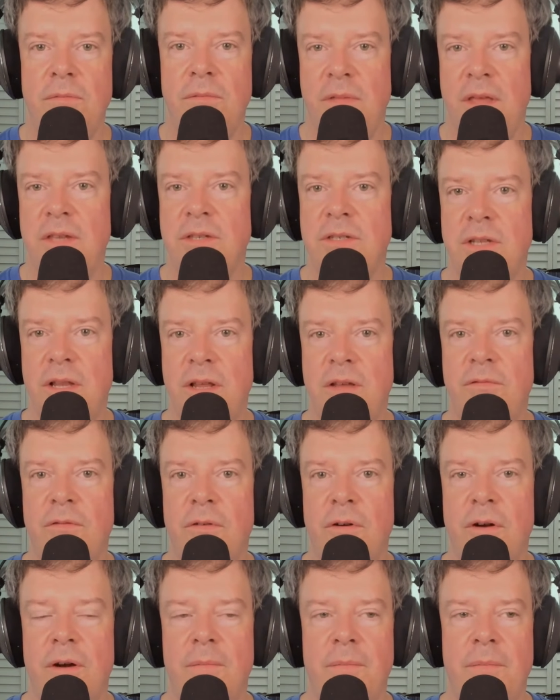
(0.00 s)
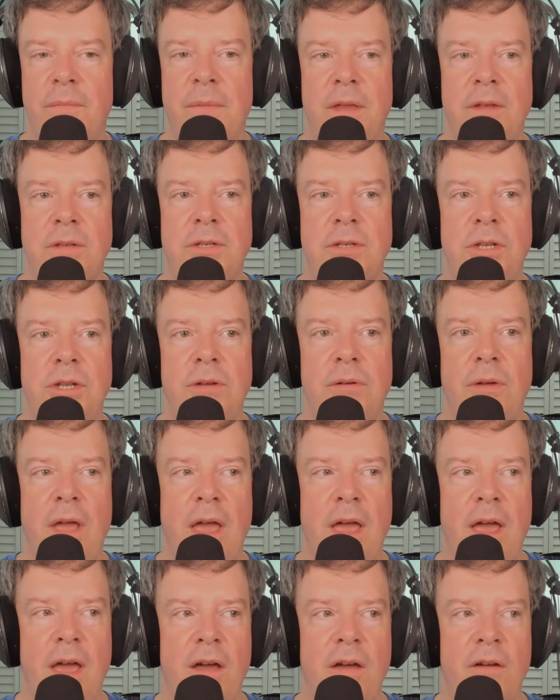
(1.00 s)
things to look for. Like, do you
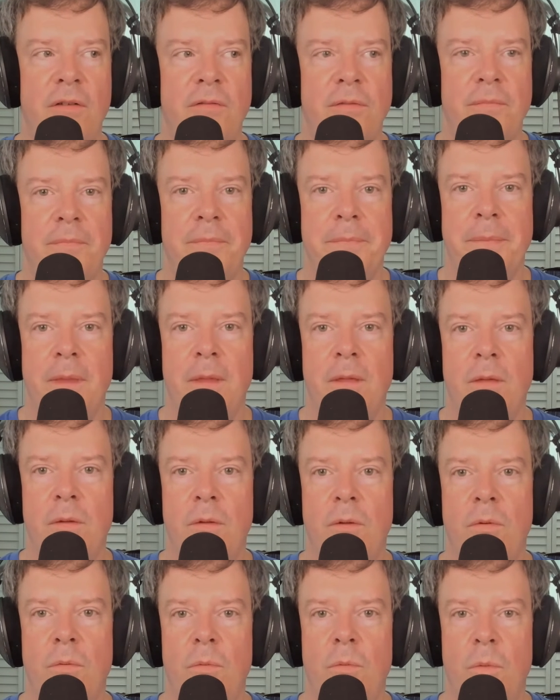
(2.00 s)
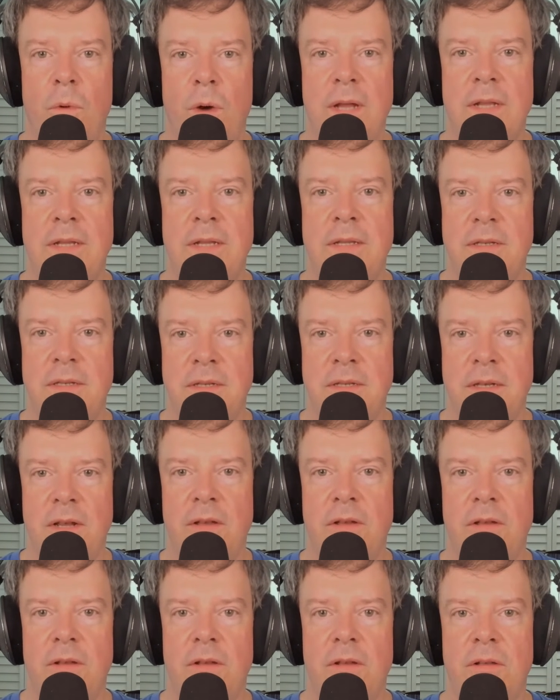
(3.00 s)
have one
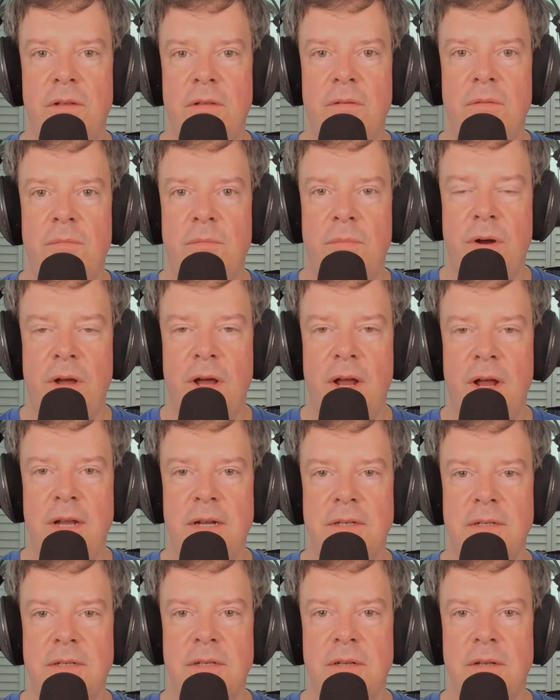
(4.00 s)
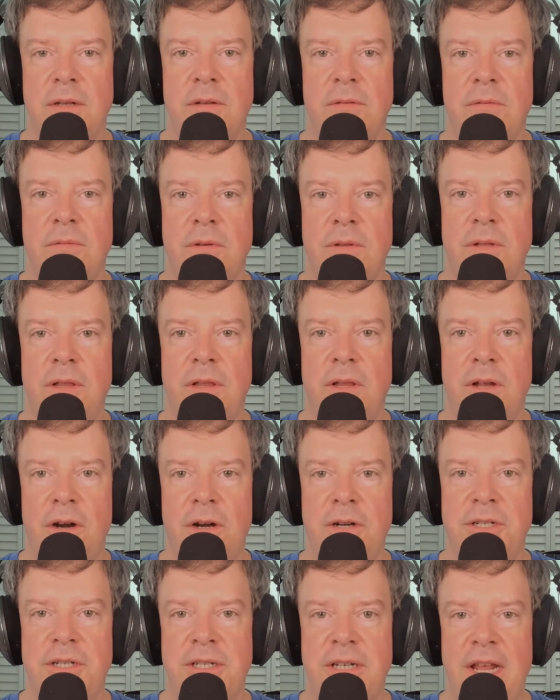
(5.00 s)
single product with a
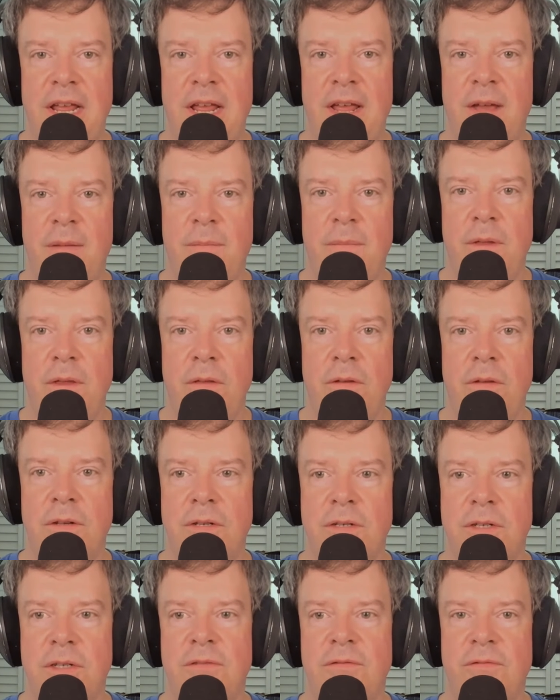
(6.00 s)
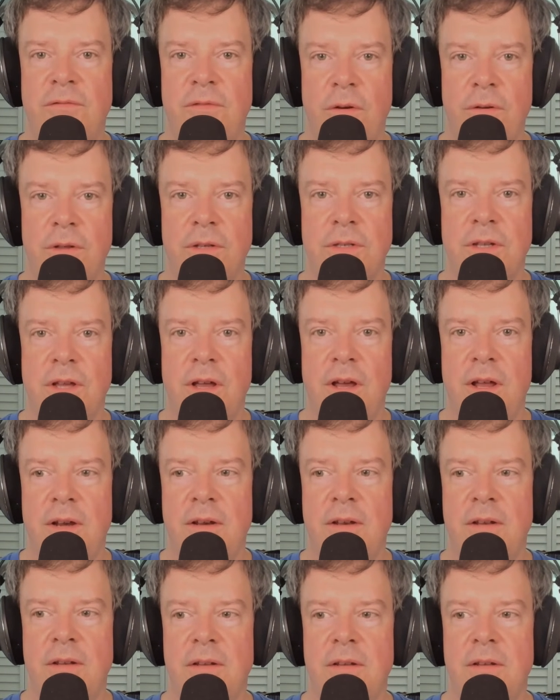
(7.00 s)
large TAM that you can just focus
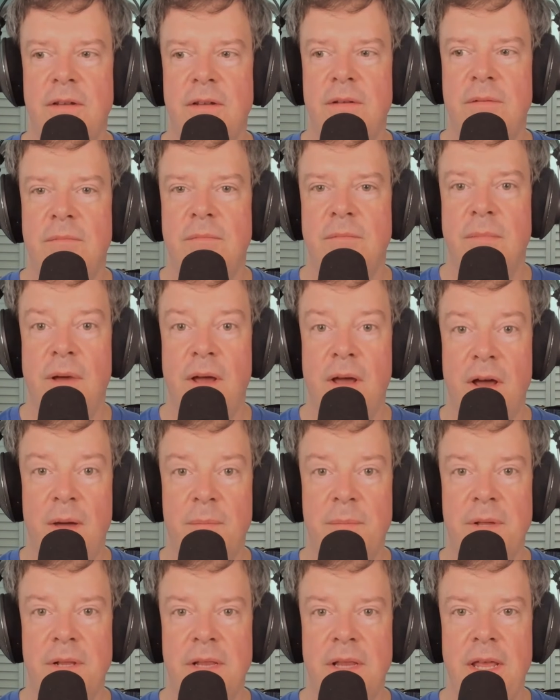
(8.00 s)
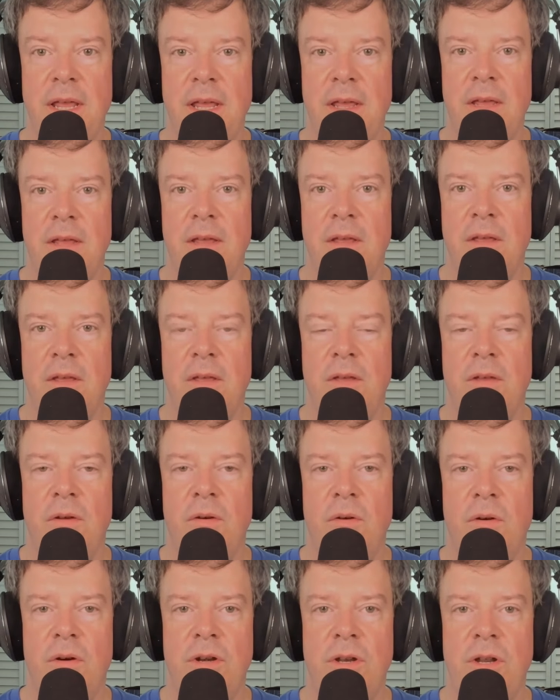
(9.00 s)
on myopically?
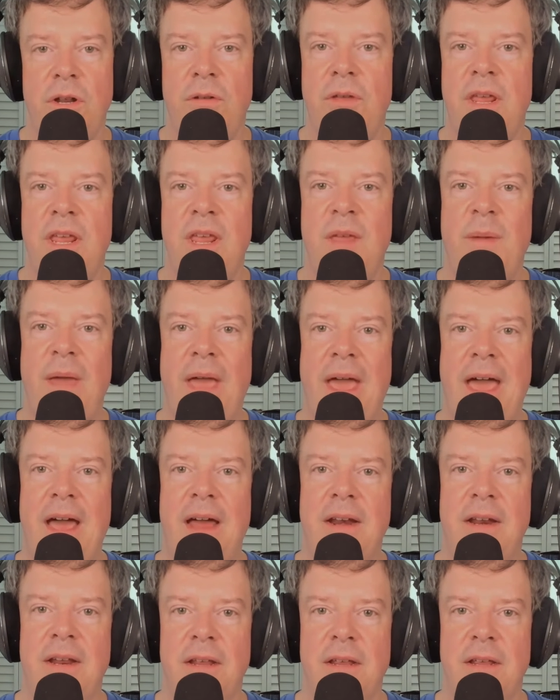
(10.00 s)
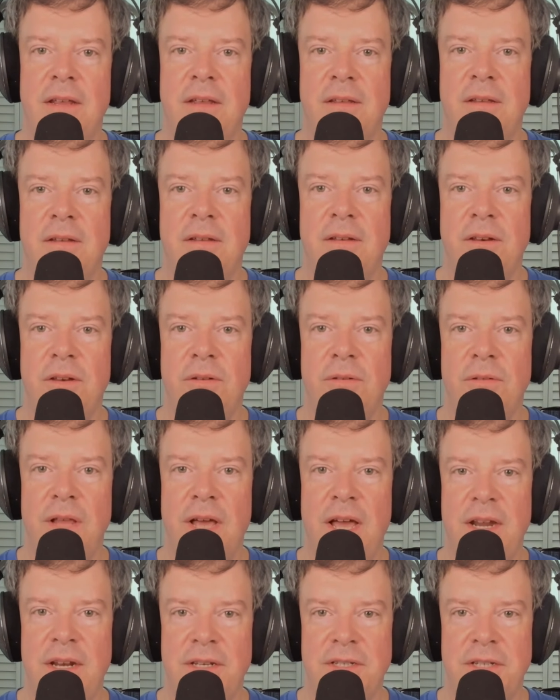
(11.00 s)
Or do you keep adding new
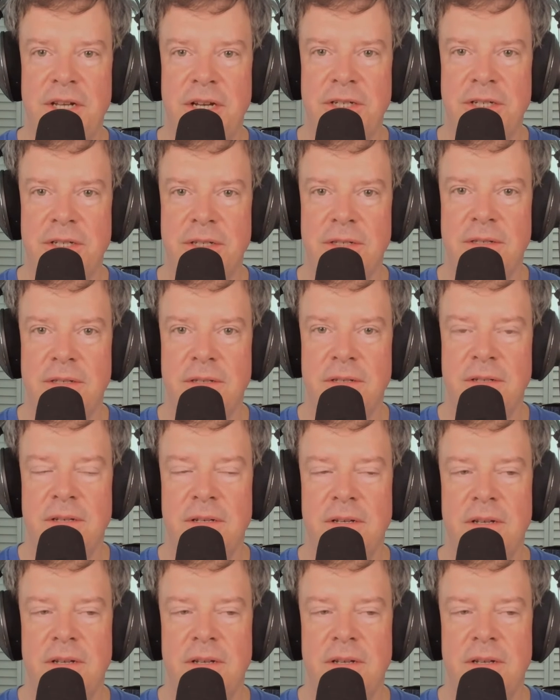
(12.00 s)
line extensions?